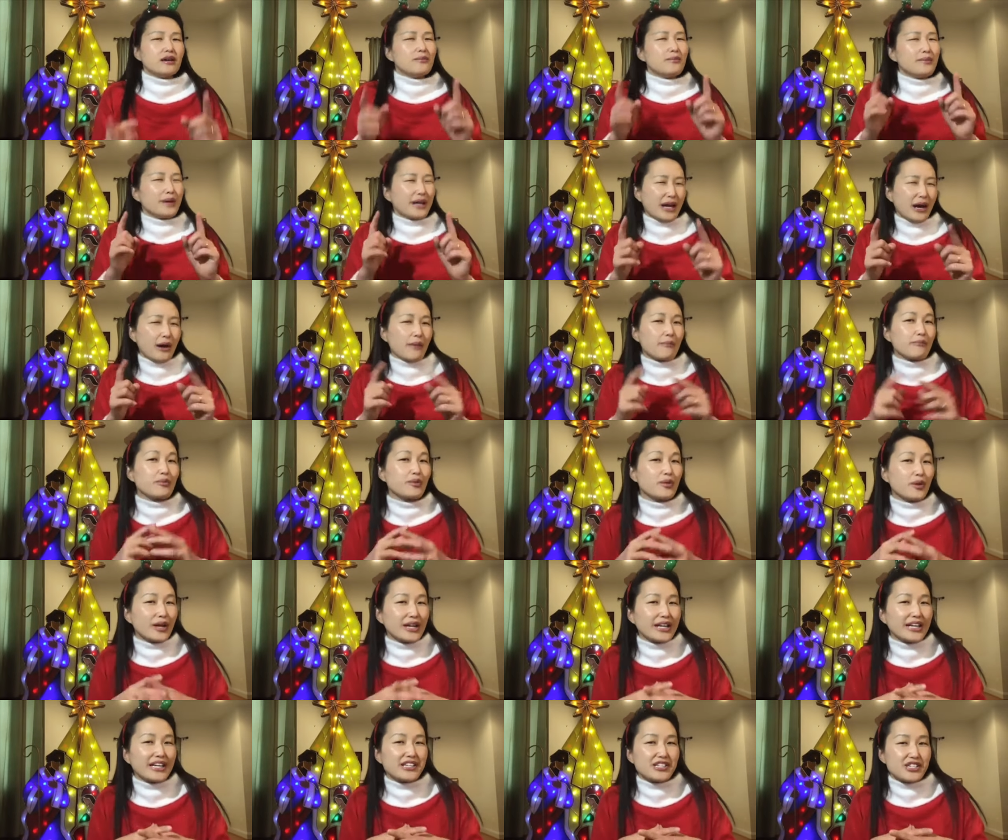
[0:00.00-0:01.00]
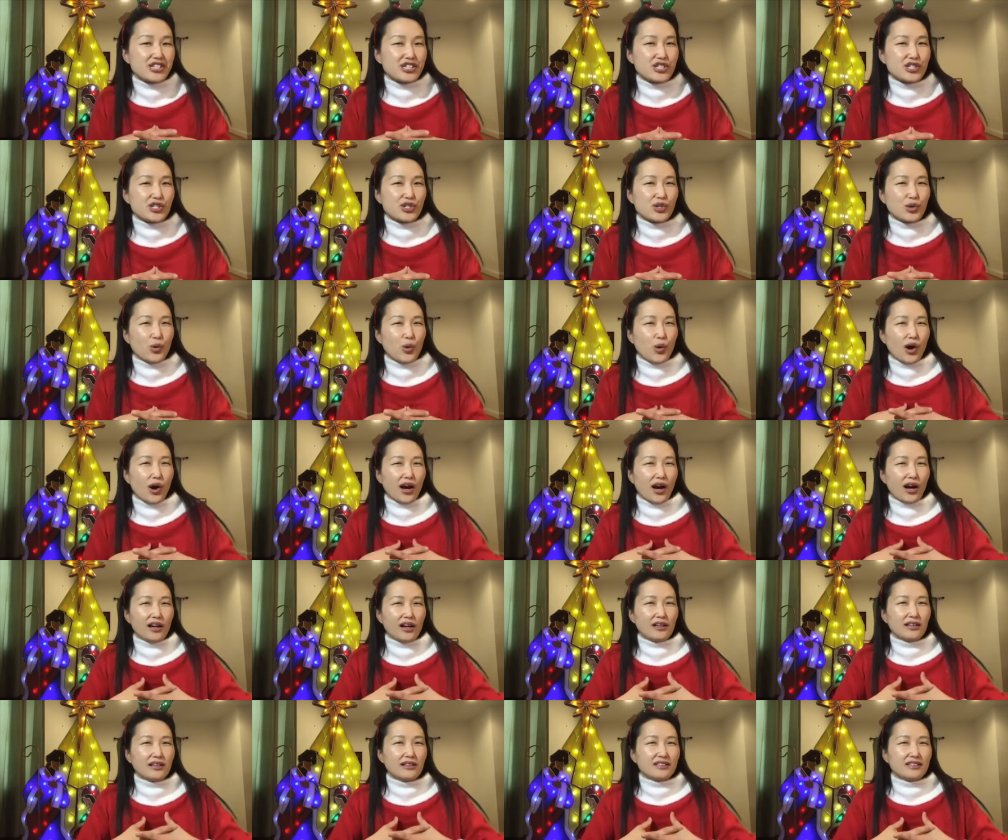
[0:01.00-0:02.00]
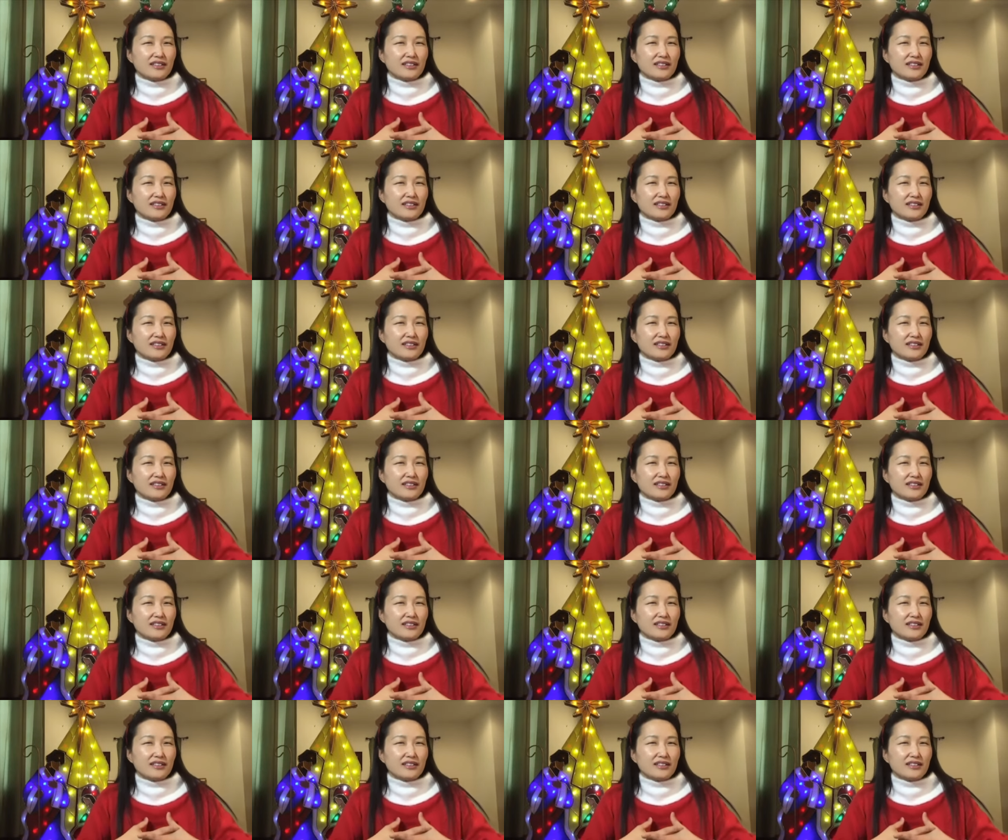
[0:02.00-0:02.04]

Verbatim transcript: but I'm pretty sure